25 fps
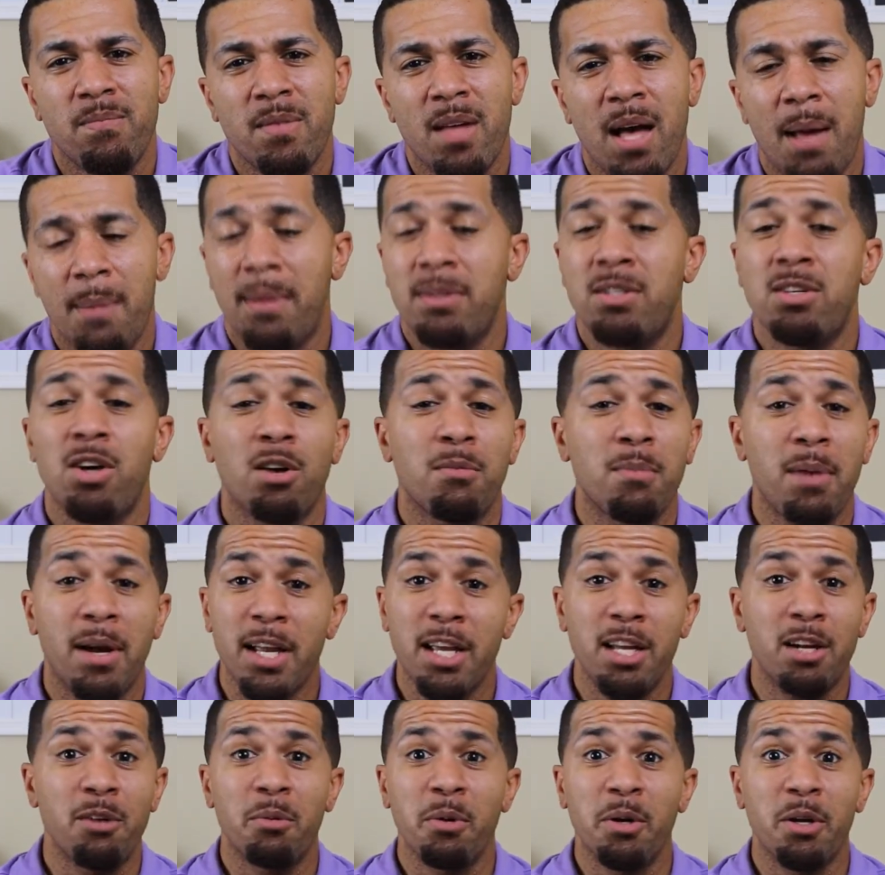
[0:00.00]
I'm not talking about
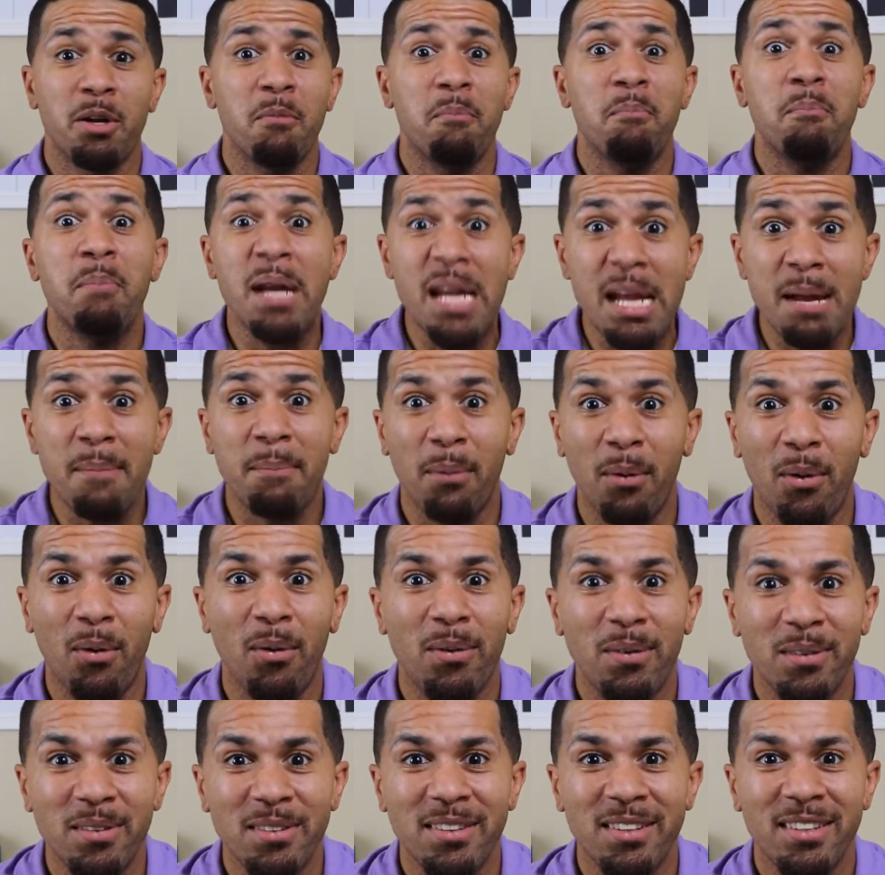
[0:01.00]
getting rid of
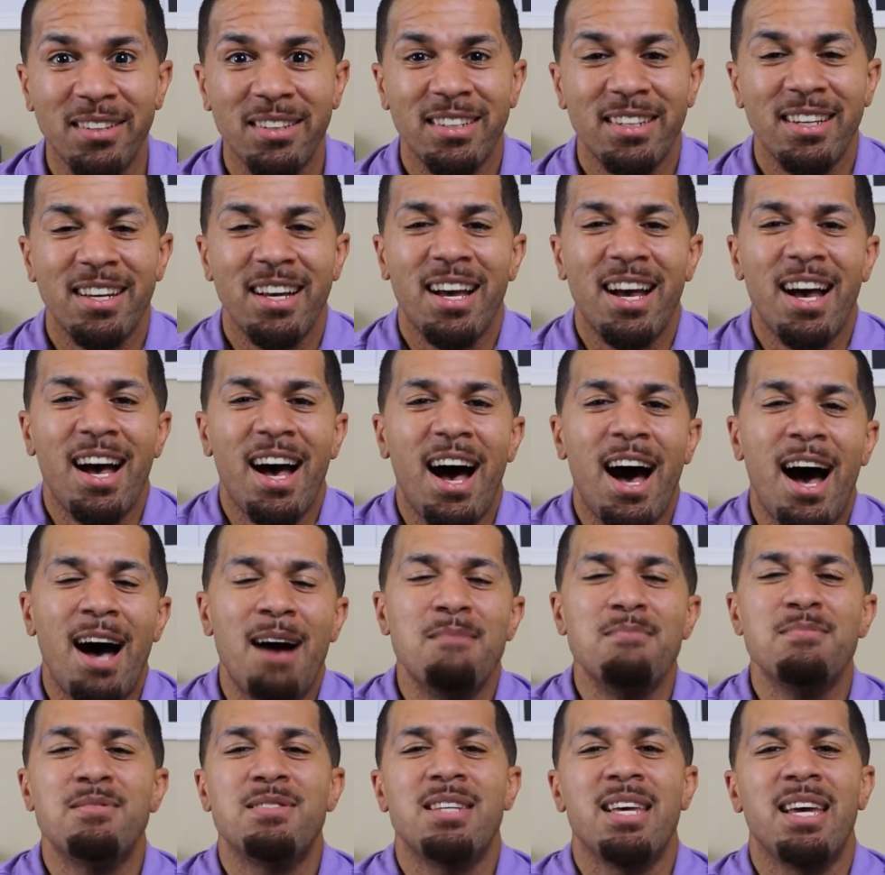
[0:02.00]
people.
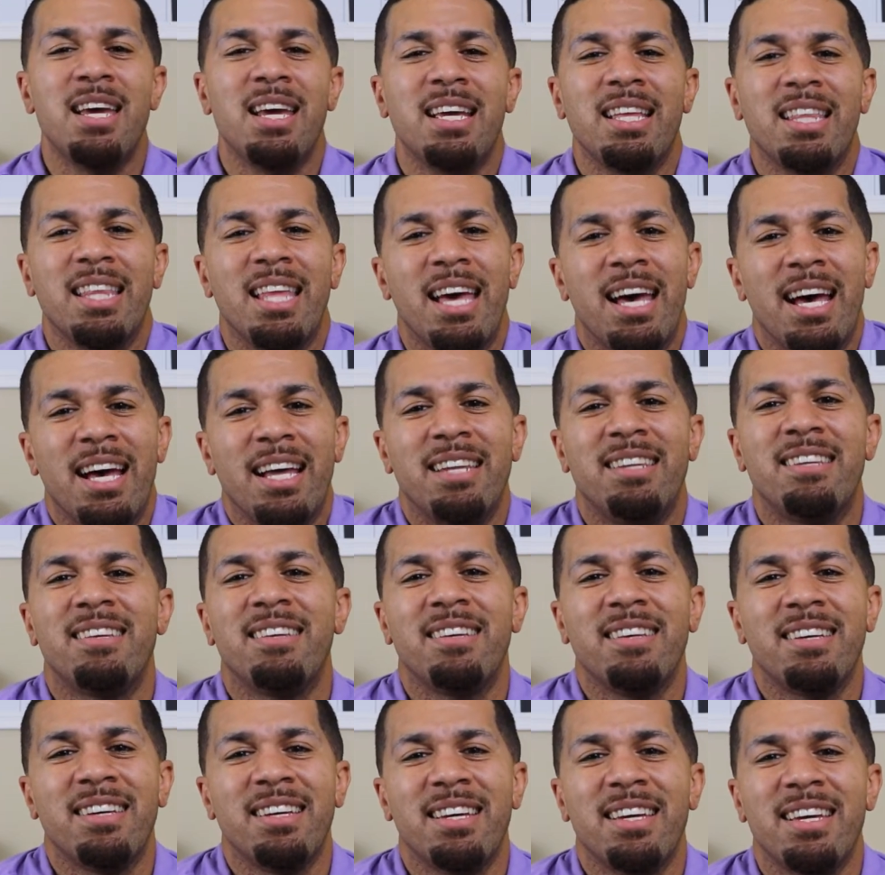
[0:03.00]
I'm saying that
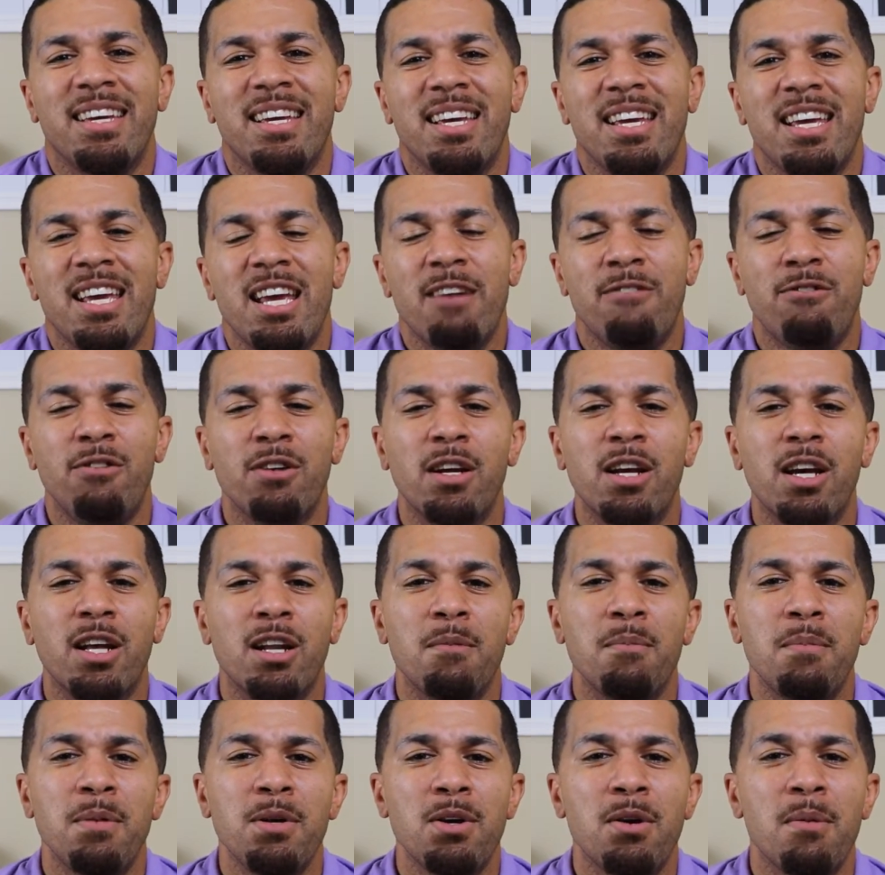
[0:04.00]
if you're going to
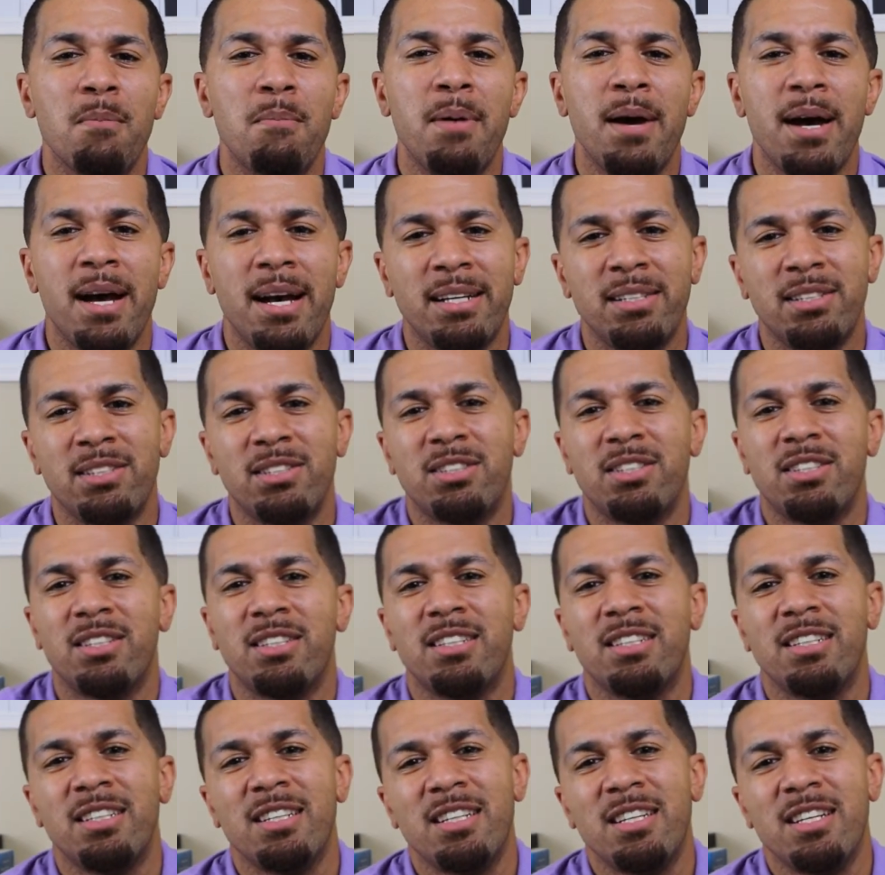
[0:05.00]
be your best,
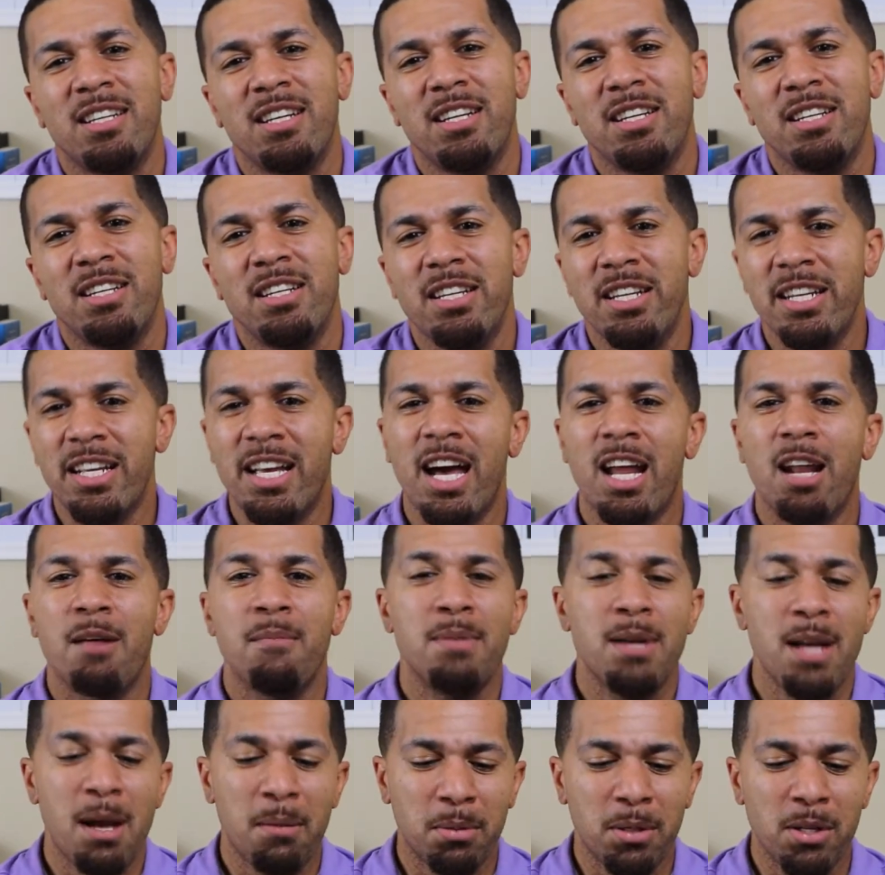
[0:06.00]
you got to
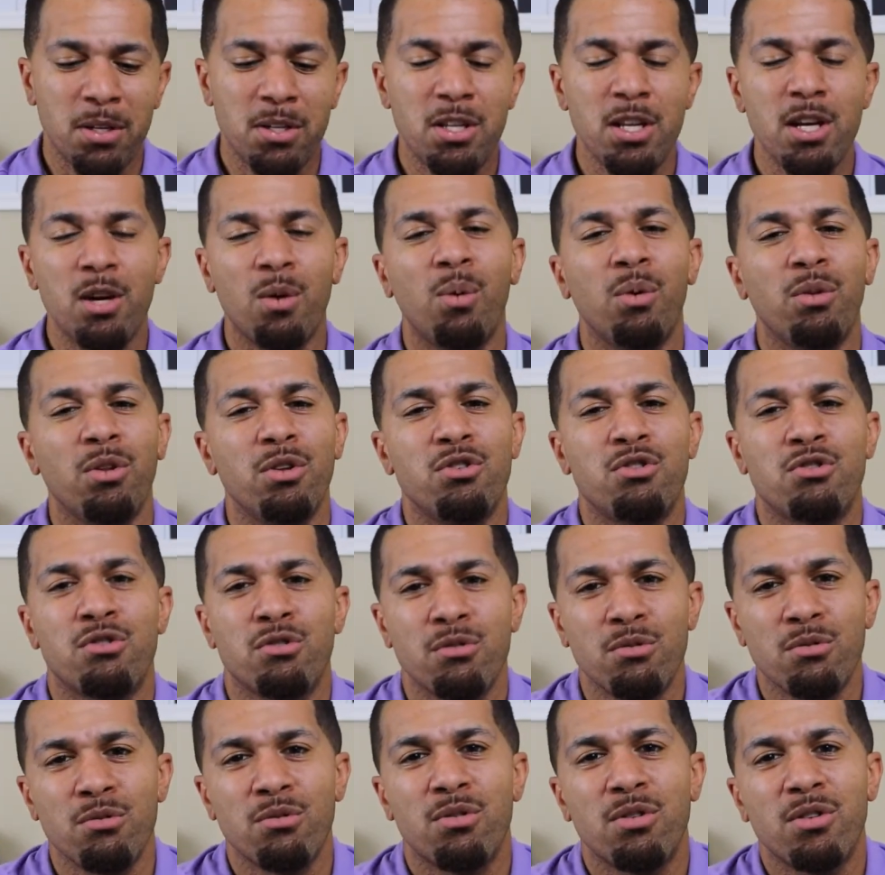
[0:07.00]
be able to deal with the
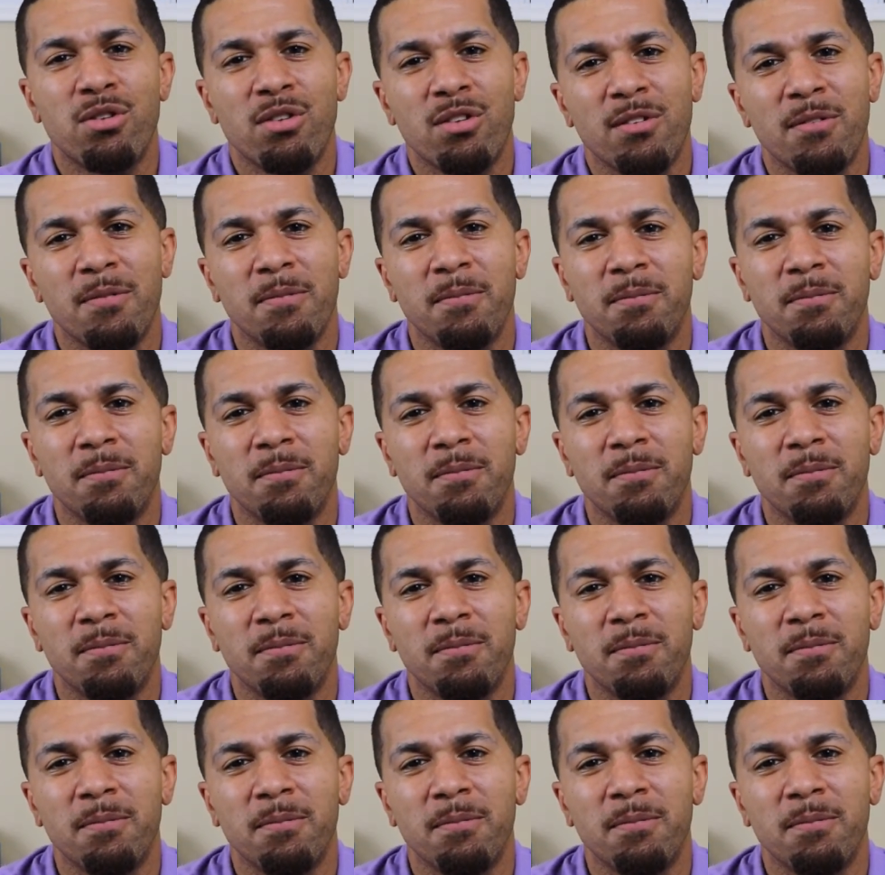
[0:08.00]
truth.